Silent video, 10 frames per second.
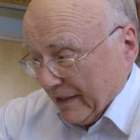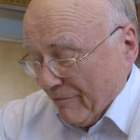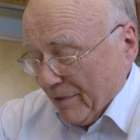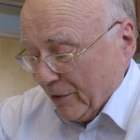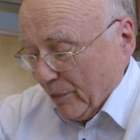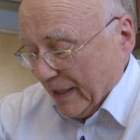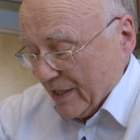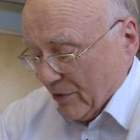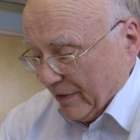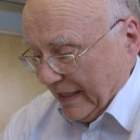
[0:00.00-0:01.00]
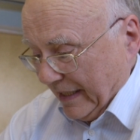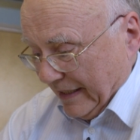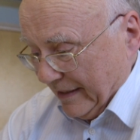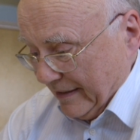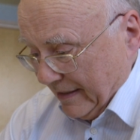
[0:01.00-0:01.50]
and I've been doing it on
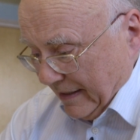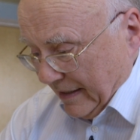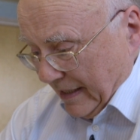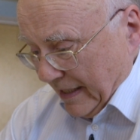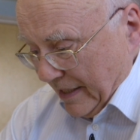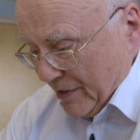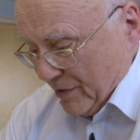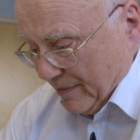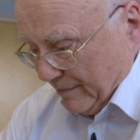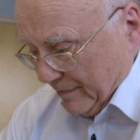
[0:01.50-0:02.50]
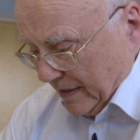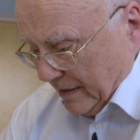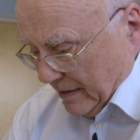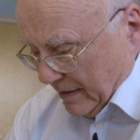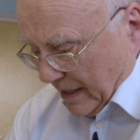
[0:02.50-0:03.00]
here is
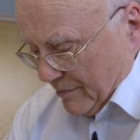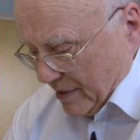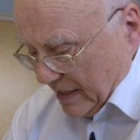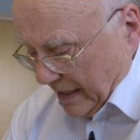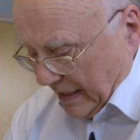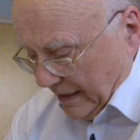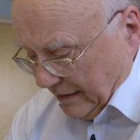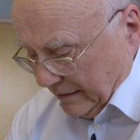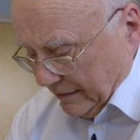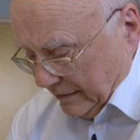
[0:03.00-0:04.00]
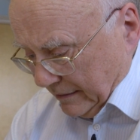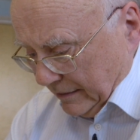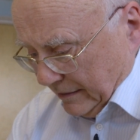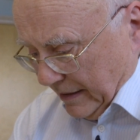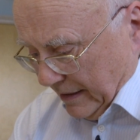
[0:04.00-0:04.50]
I'm saying
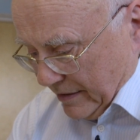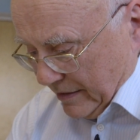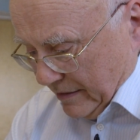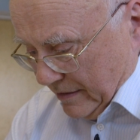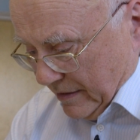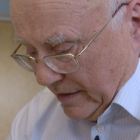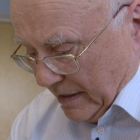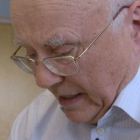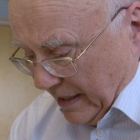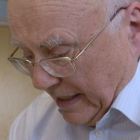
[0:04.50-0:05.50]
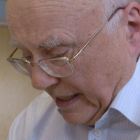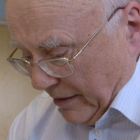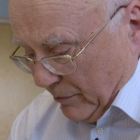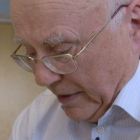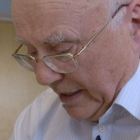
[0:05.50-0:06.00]
that I
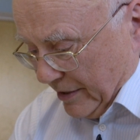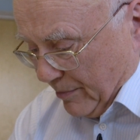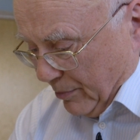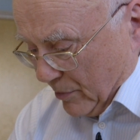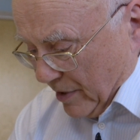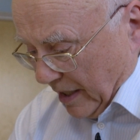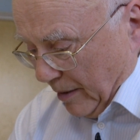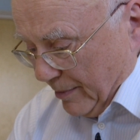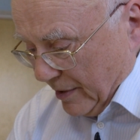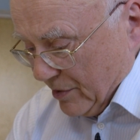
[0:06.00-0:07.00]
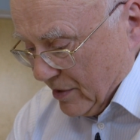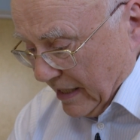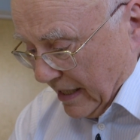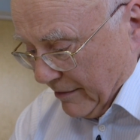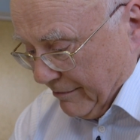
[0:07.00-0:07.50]
now need to put up a
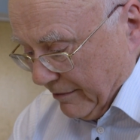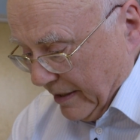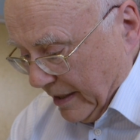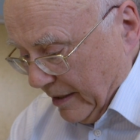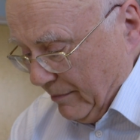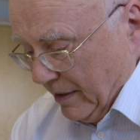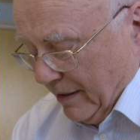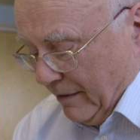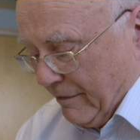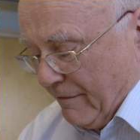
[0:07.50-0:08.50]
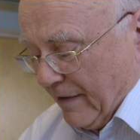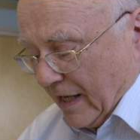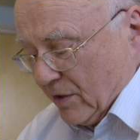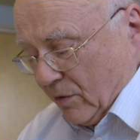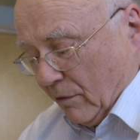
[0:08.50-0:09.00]
stack frame for
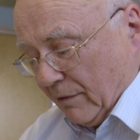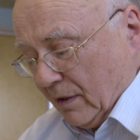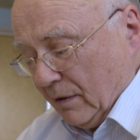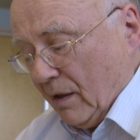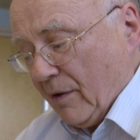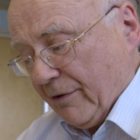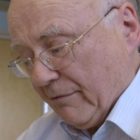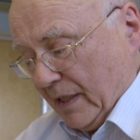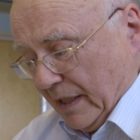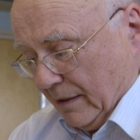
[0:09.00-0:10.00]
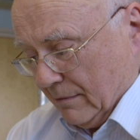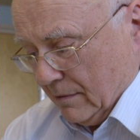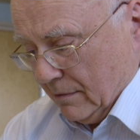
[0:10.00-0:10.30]
factorial 3.